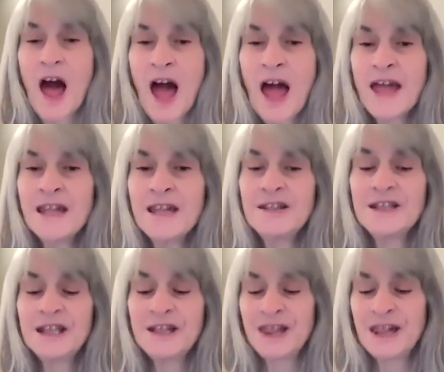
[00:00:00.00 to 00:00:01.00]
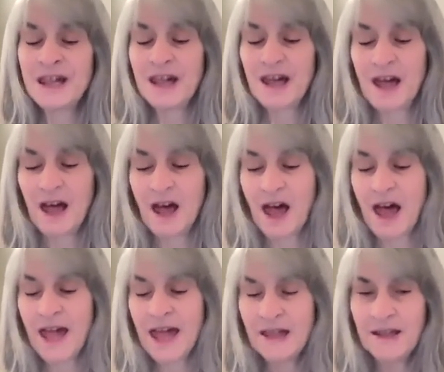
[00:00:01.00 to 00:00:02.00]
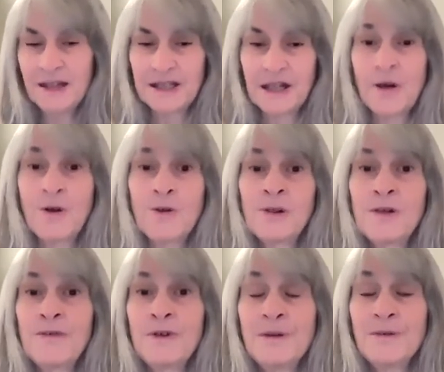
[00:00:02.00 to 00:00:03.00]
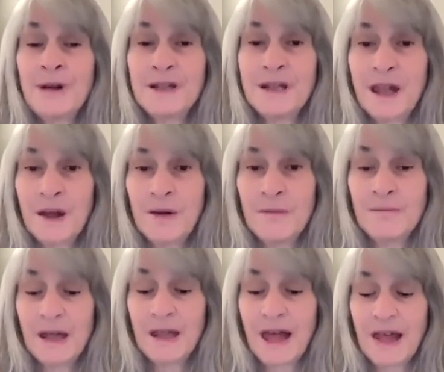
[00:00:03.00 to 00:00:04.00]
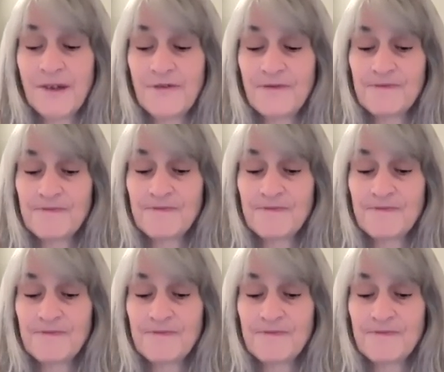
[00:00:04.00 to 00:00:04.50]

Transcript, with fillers: I used to think I had this goal of where I wanted to go in my life.